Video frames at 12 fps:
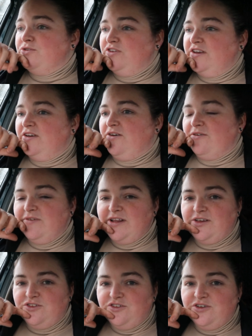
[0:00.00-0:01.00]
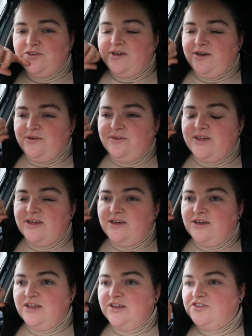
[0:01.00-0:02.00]
Georgina got a really good tune out of
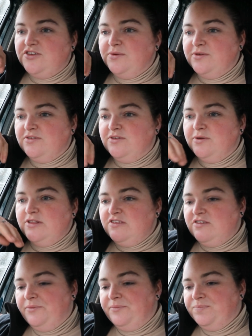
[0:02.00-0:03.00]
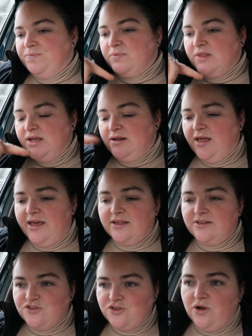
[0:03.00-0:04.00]
her. She was doing some
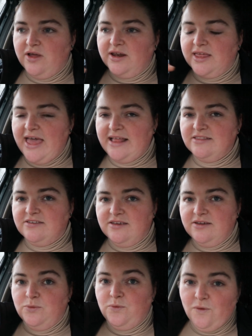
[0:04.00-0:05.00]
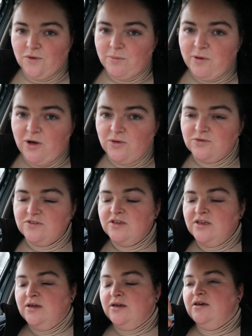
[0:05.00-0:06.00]
like trot and canter and walk poles,
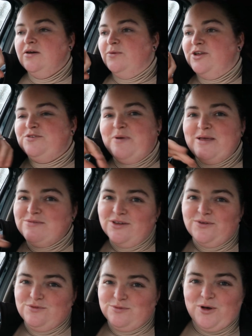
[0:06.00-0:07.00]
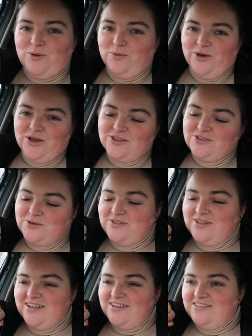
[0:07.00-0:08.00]
which Peps loves pole work, so it
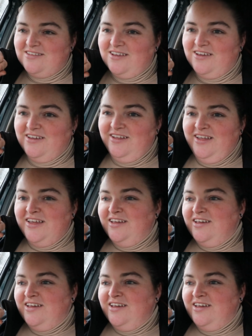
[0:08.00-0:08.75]
was nice to